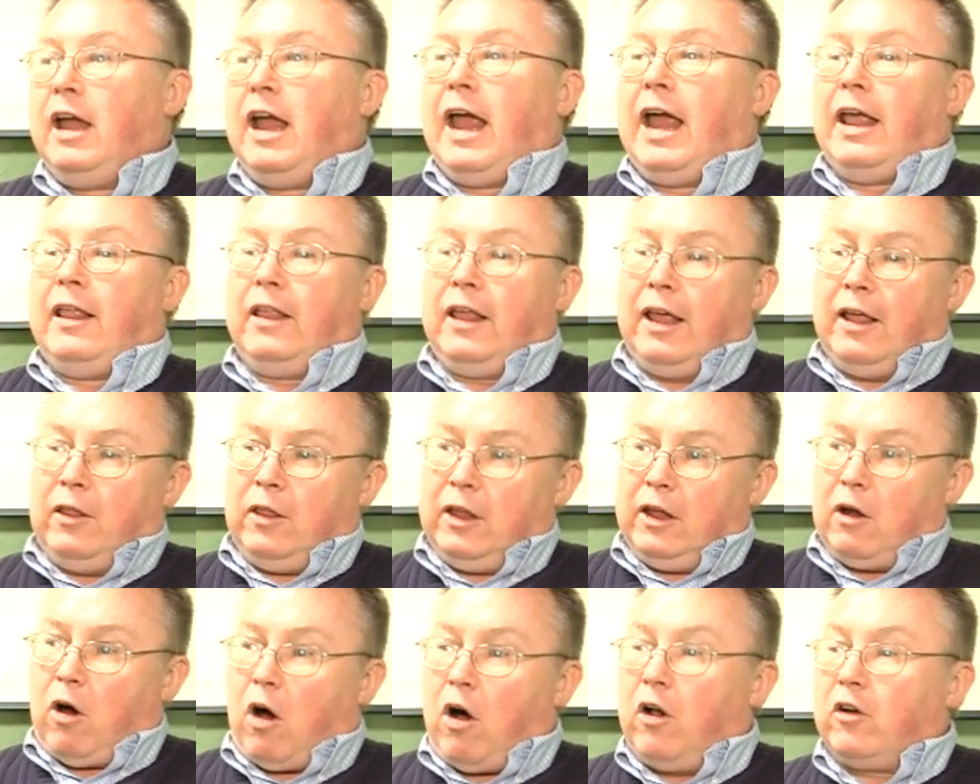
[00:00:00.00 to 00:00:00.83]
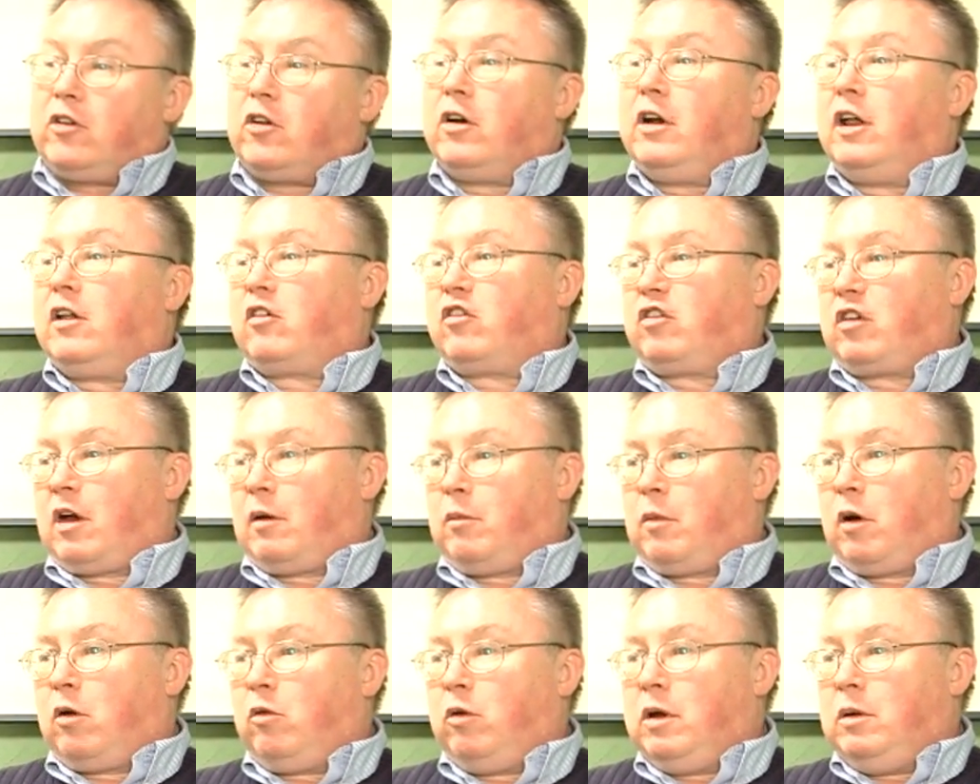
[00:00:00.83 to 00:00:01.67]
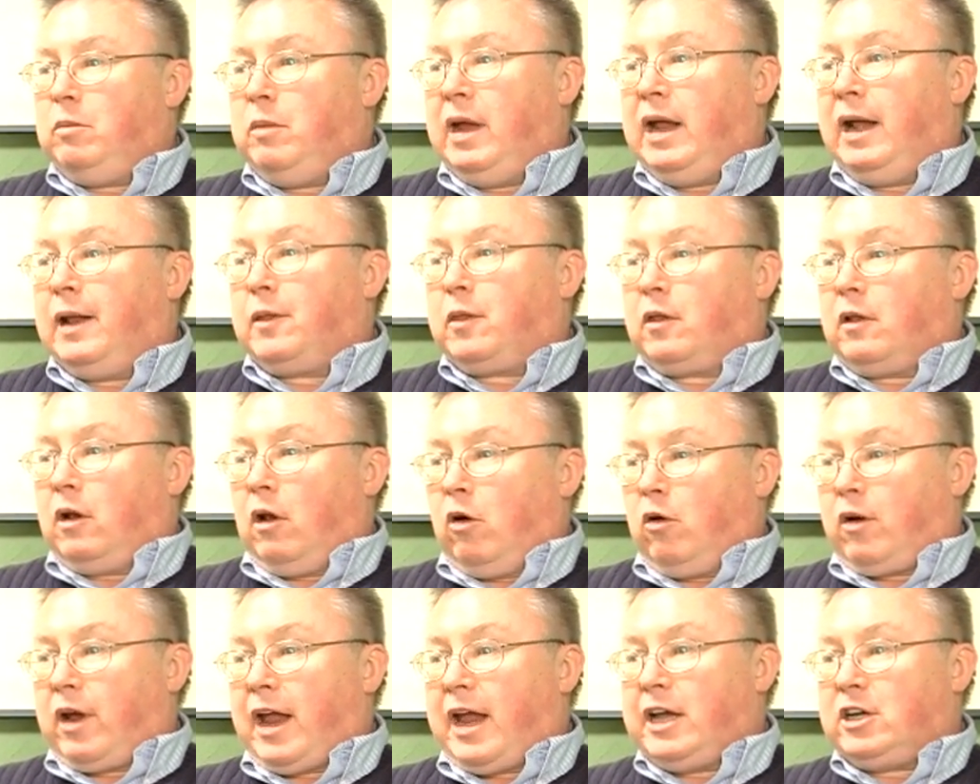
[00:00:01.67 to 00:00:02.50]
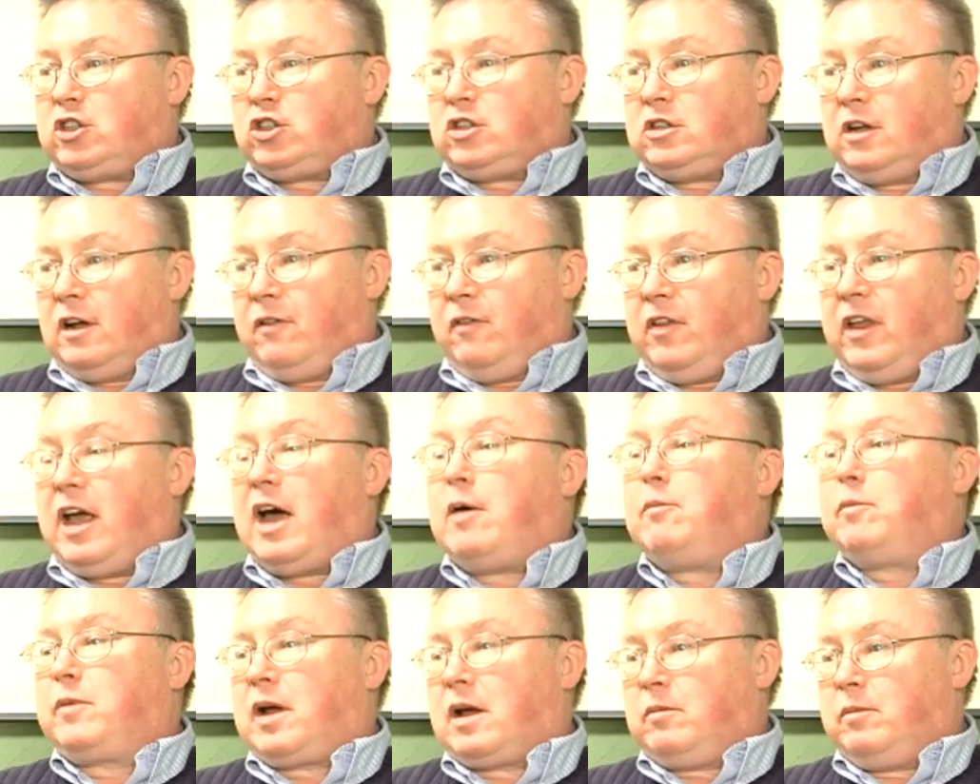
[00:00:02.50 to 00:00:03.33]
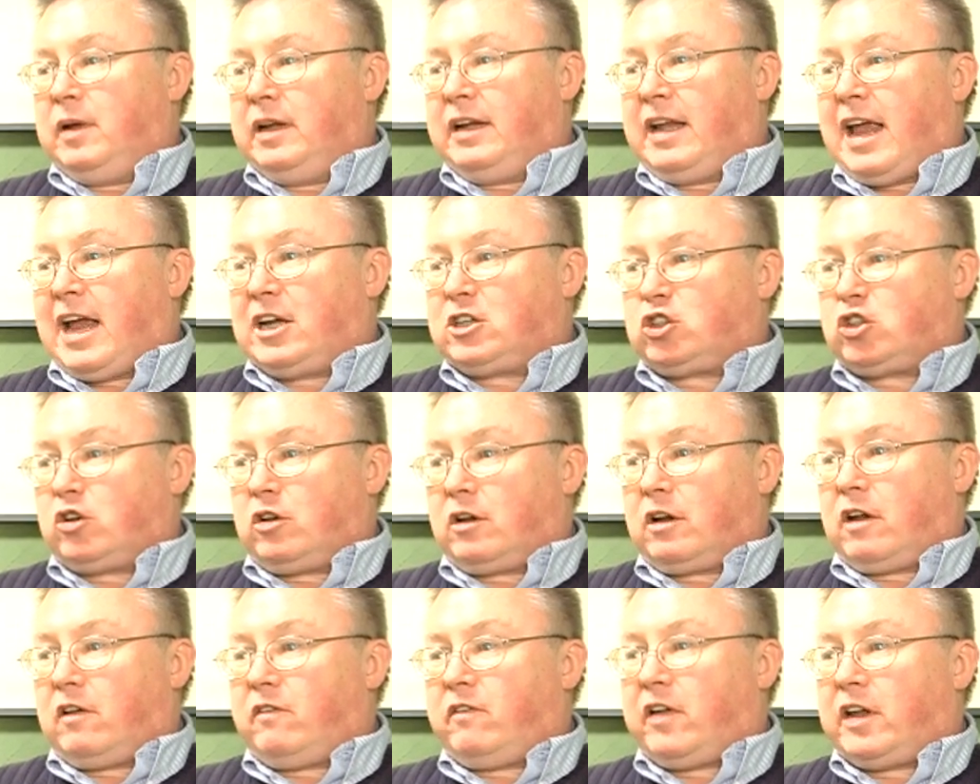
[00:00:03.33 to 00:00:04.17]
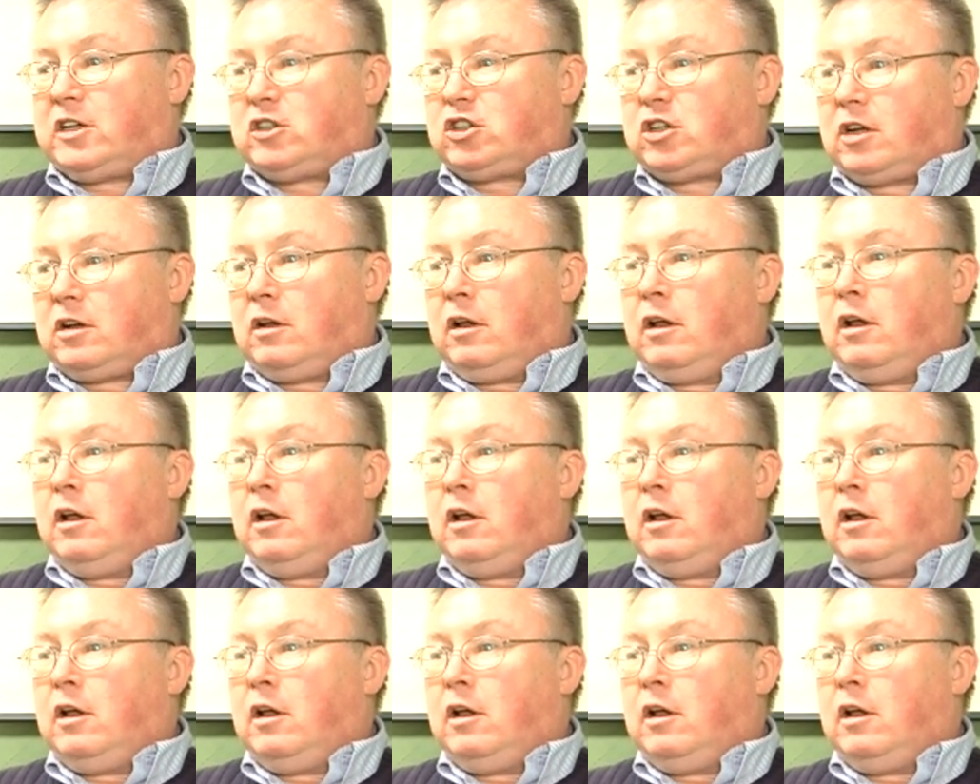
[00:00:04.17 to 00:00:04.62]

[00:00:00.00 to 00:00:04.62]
And then the alternate summer we meet at the location of the upcoming national convention.